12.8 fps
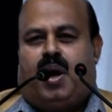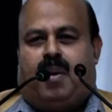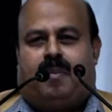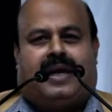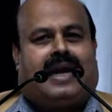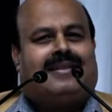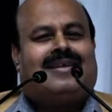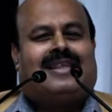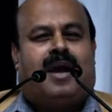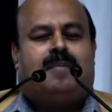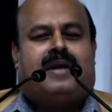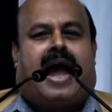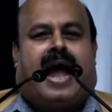but at the
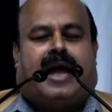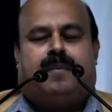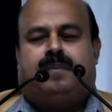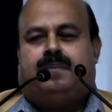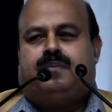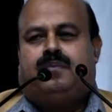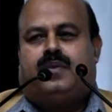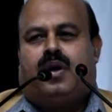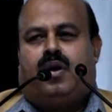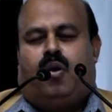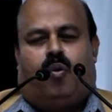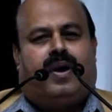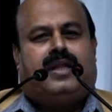same time,
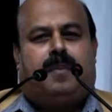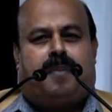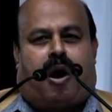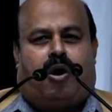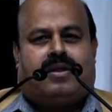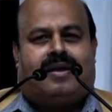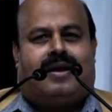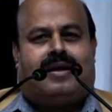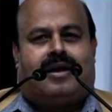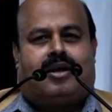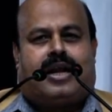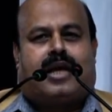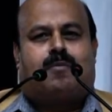when the power
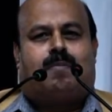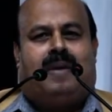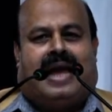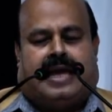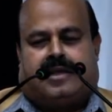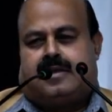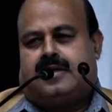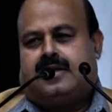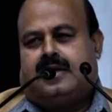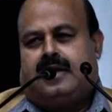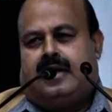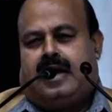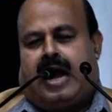surrender takes place,
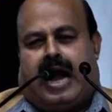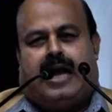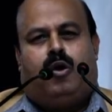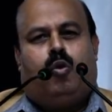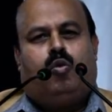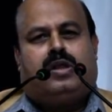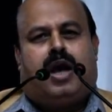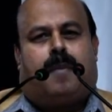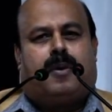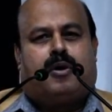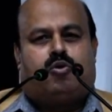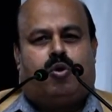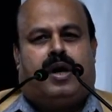I lose the
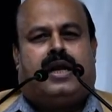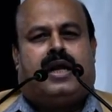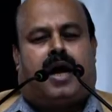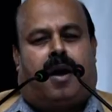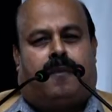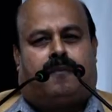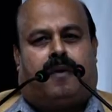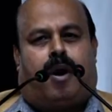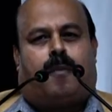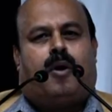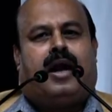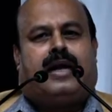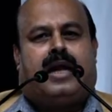opportunity of
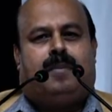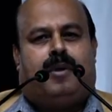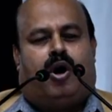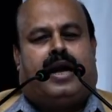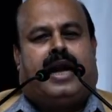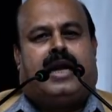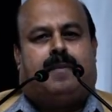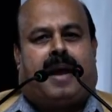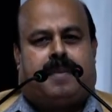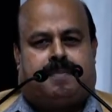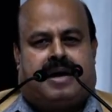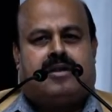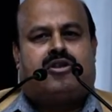operating beyond
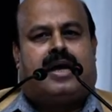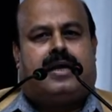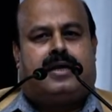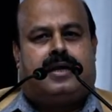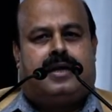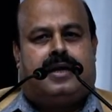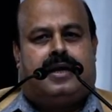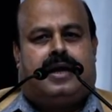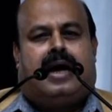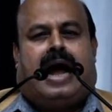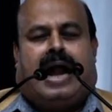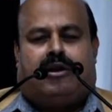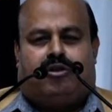85%,
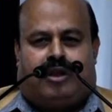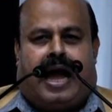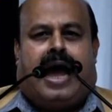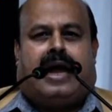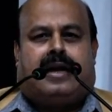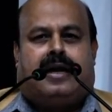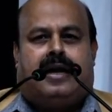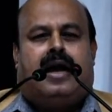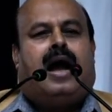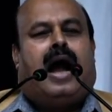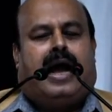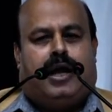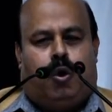and there
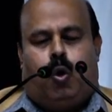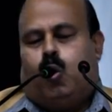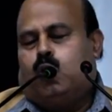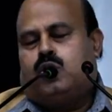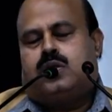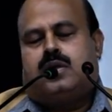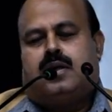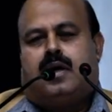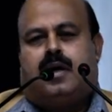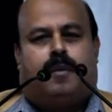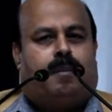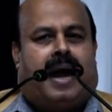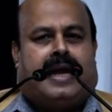I lose
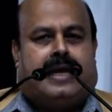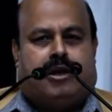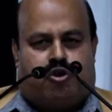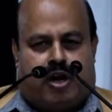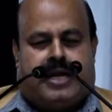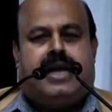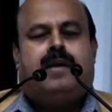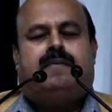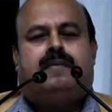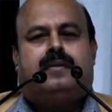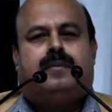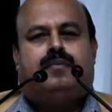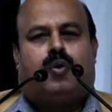my incentive.
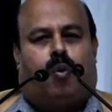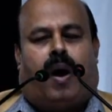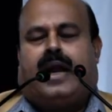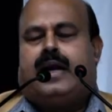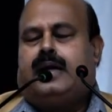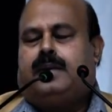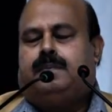One.